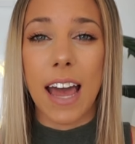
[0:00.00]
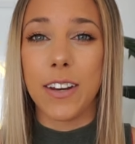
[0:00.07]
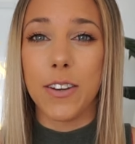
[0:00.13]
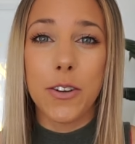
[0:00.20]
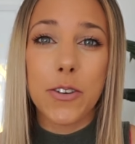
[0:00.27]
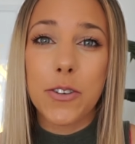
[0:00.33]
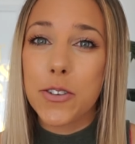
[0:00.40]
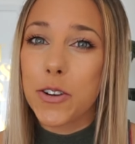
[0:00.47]
and
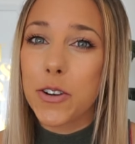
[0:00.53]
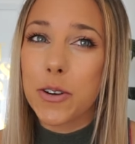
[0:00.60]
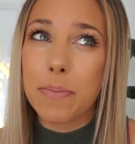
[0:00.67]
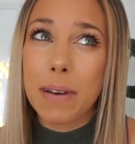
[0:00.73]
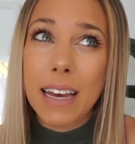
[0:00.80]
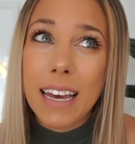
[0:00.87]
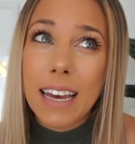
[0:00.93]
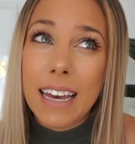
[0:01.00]

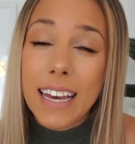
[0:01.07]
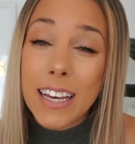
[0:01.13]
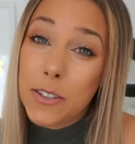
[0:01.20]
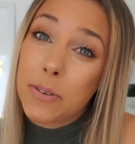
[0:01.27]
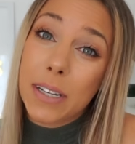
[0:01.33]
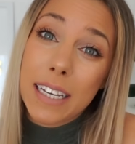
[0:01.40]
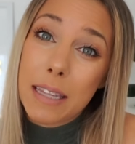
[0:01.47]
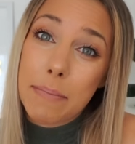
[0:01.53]
YouTube is
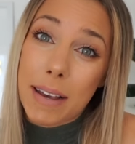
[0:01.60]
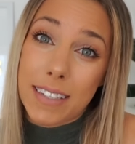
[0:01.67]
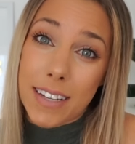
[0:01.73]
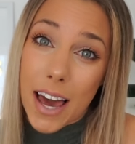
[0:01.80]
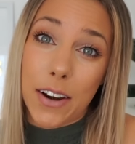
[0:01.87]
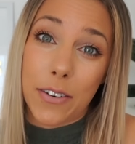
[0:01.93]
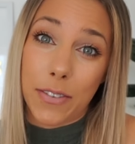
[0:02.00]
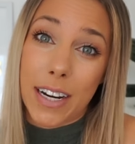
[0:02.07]
really the best
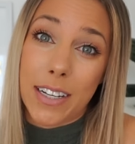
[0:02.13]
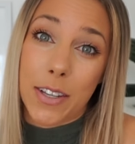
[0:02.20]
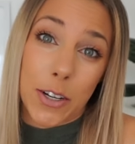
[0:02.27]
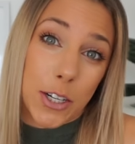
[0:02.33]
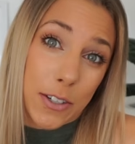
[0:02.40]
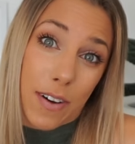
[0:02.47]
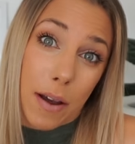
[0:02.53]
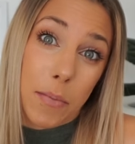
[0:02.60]
kind of
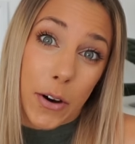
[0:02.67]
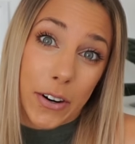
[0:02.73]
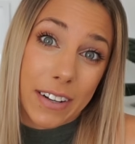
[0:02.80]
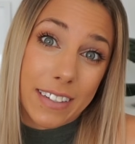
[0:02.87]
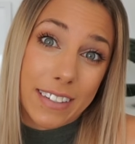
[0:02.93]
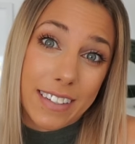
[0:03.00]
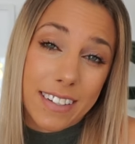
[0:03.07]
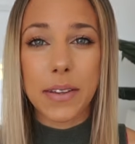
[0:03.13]
research if I'm
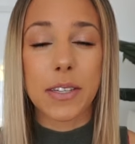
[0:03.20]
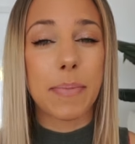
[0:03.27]
honest.